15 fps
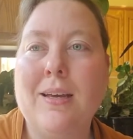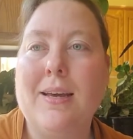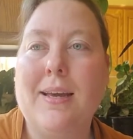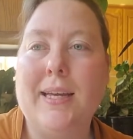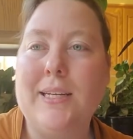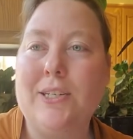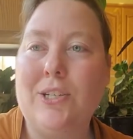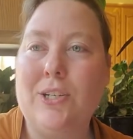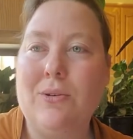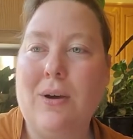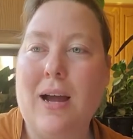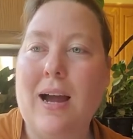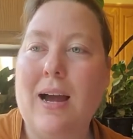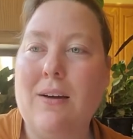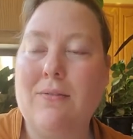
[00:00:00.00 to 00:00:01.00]
is you
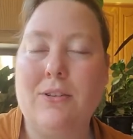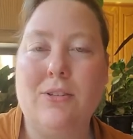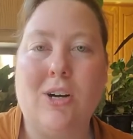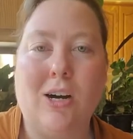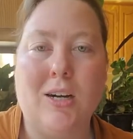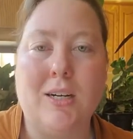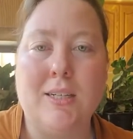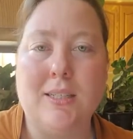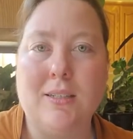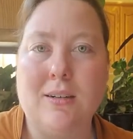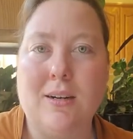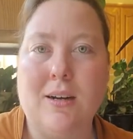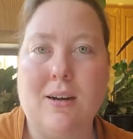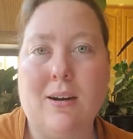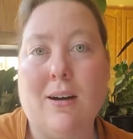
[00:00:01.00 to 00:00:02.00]
have the dog
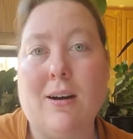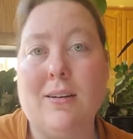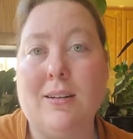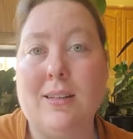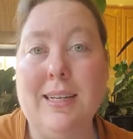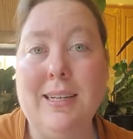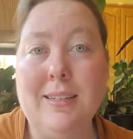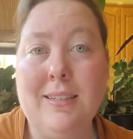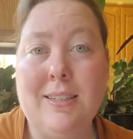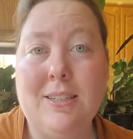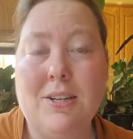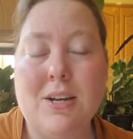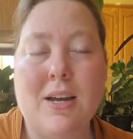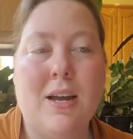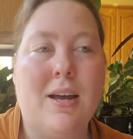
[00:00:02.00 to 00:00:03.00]
on a
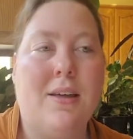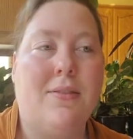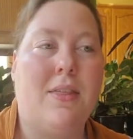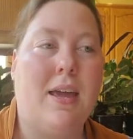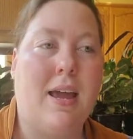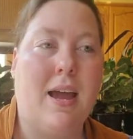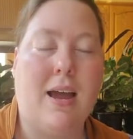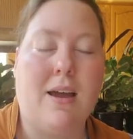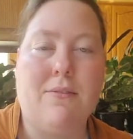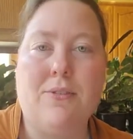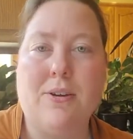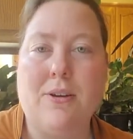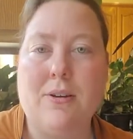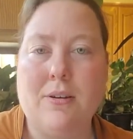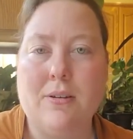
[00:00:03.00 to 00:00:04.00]
leash. They have
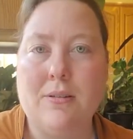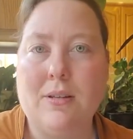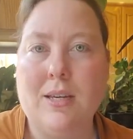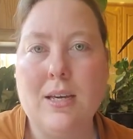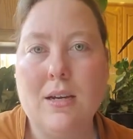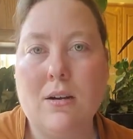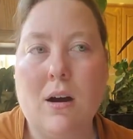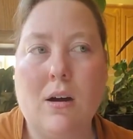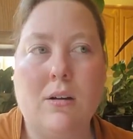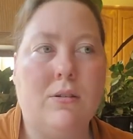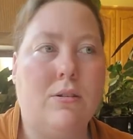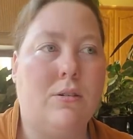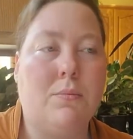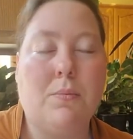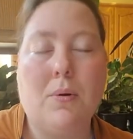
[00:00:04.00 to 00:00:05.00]
the
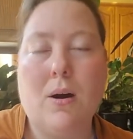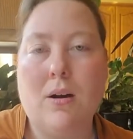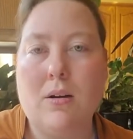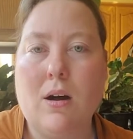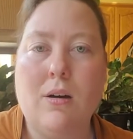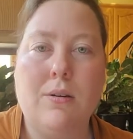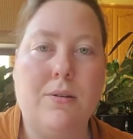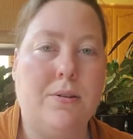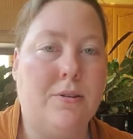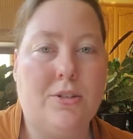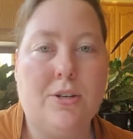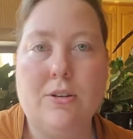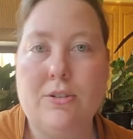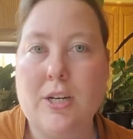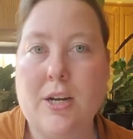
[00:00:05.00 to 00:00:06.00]
e-collar or the prong collar or the
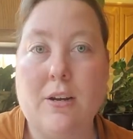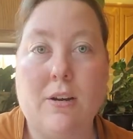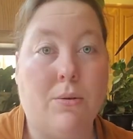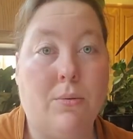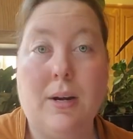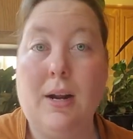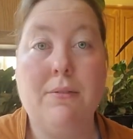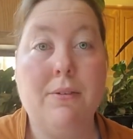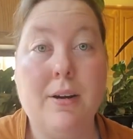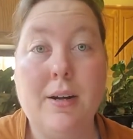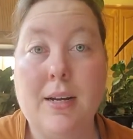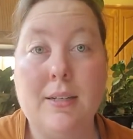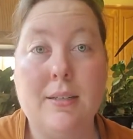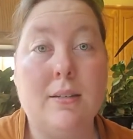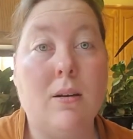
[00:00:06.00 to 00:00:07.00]
choke chain or whatever it
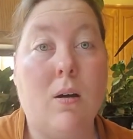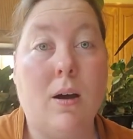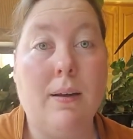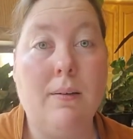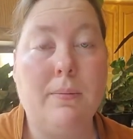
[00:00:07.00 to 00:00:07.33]
is on.